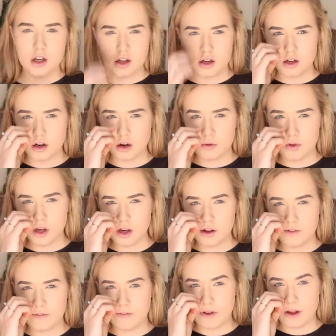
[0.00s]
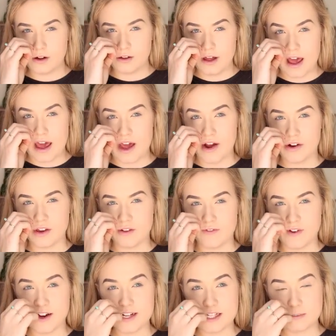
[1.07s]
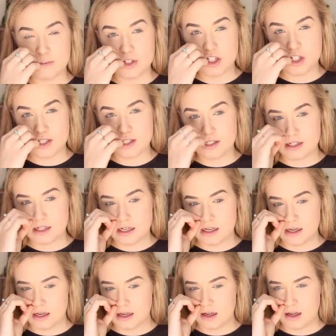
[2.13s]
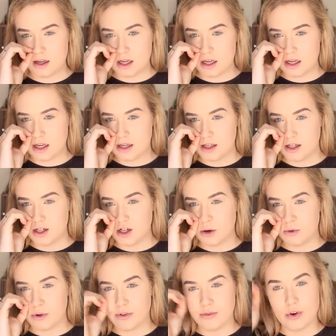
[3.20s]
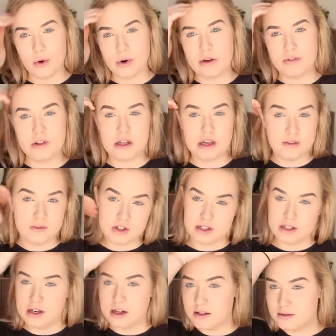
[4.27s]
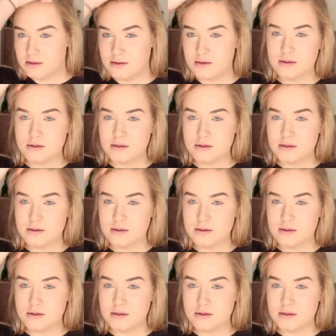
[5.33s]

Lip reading: You know when you can feel a hair on your face, but you don't want to ruin everything you've just done?